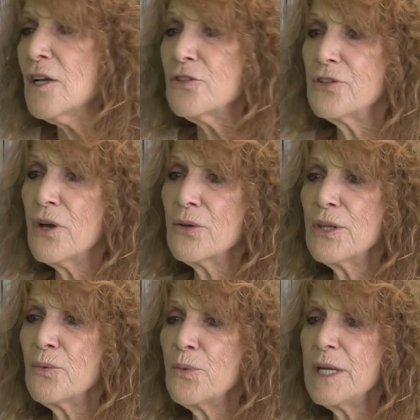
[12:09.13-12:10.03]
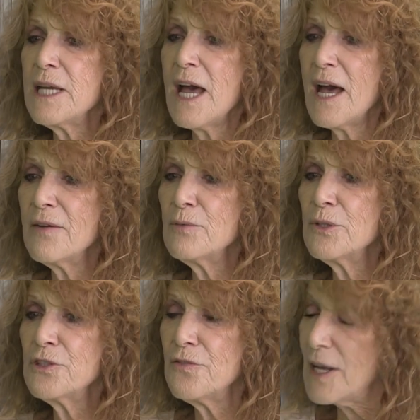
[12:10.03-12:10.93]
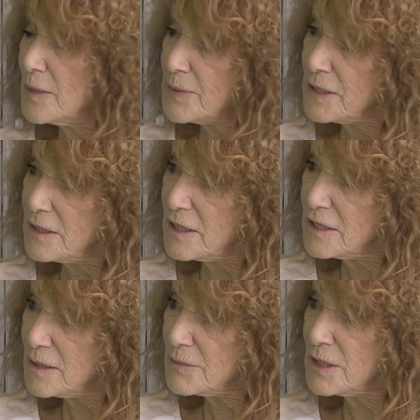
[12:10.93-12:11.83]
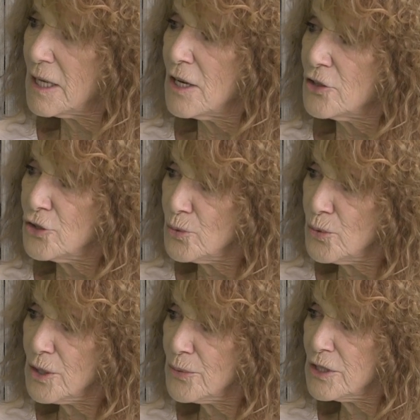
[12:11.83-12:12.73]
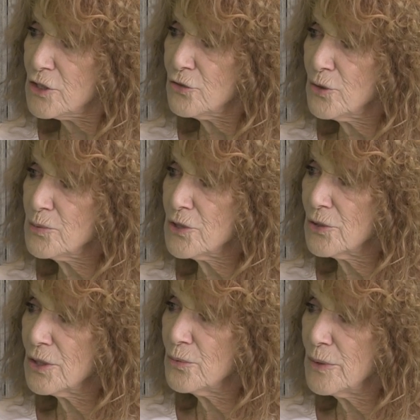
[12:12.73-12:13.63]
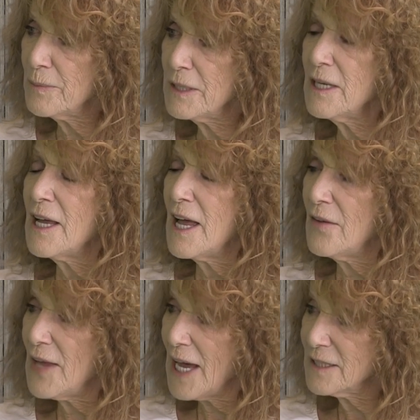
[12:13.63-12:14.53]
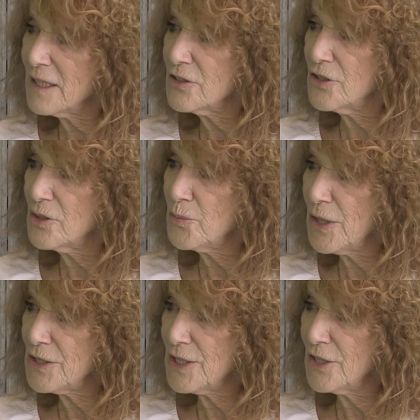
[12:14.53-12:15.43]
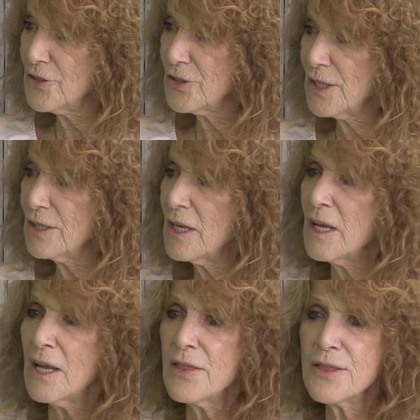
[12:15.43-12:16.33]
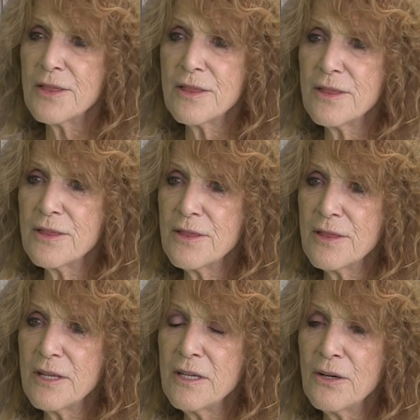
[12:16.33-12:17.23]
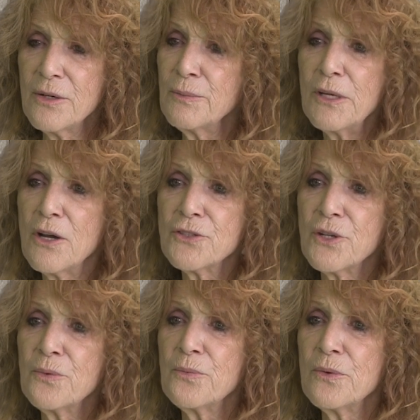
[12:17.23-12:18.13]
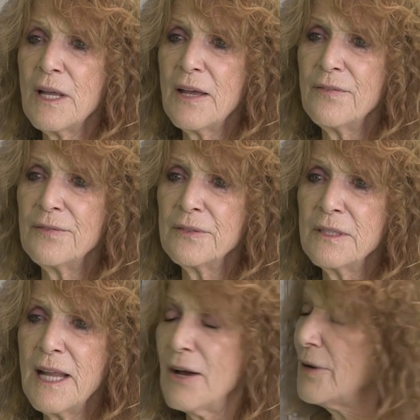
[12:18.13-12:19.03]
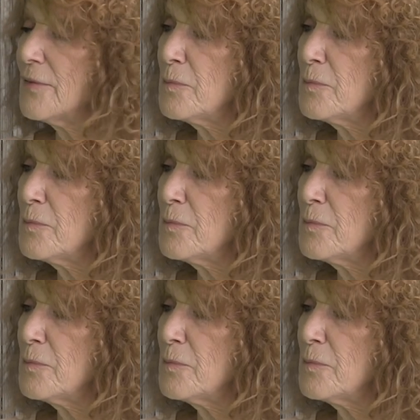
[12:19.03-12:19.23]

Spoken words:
so that we're developing systems to work with these groups so that women have access to the breast center. That we also now have